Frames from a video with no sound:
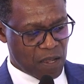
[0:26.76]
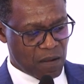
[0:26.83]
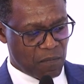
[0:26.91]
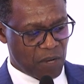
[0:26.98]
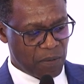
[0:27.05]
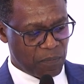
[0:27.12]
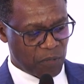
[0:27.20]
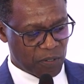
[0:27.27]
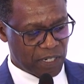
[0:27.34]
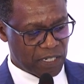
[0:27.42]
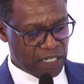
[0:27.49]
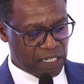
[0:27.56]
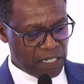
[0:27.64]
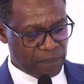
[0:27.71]
More
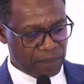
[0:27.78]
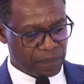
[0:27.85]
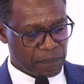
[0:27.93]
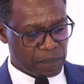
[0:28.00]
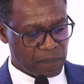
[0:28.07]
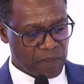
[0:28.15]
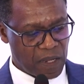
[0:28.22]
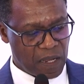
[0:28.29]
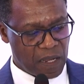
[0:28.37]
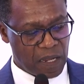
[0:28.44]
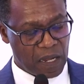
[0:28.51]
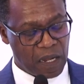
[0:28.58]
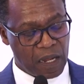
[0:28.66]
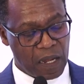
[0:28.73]
importantly,
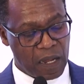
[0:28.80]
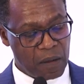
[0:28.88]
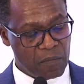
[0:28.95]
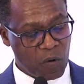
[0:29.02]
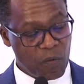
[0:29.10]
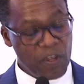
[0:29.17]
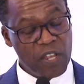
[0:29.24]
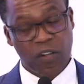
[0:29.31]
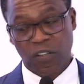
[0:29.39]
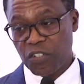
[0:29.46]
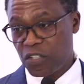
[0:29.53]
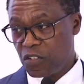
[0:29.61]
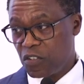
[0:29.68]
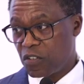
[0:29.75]
we
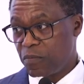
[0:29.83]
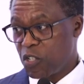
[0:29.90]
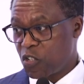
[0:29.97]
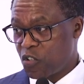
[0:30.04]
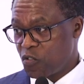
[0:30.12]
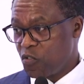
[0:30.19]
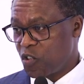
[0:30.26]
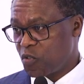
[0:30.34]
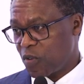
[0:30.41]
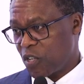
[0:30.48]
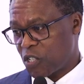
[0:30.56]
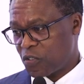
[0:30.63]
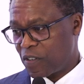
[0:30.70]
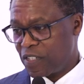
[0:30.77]
continue to be true to
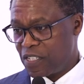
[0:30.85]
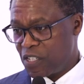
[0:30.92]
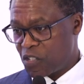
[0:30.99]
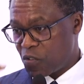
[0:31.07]
our strategy,